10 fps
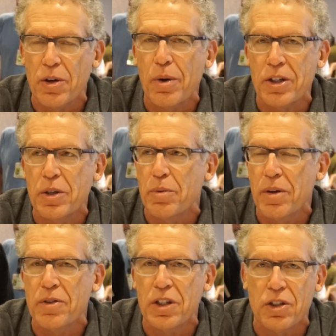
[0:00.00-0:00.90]
the question
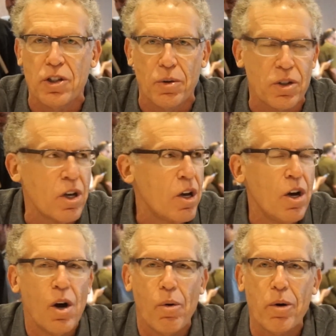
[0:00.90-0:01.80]
of season 2 is,
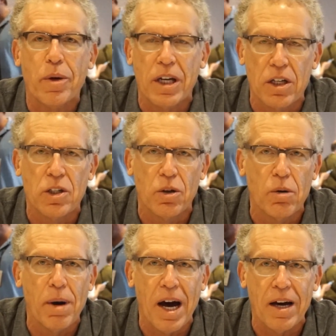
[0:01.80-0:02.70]
what are we going to do
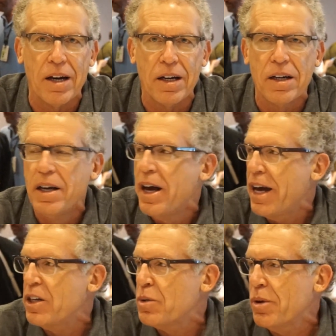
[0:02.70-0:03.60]
about it?
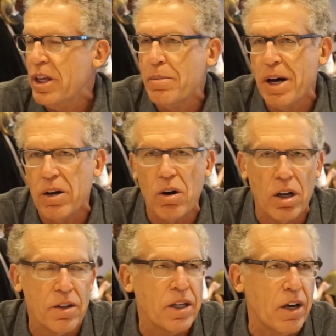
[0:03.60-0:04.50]
And it's really about
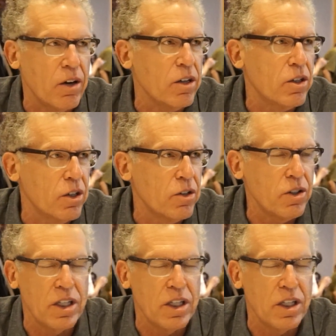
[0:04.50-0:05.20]
all of the characters,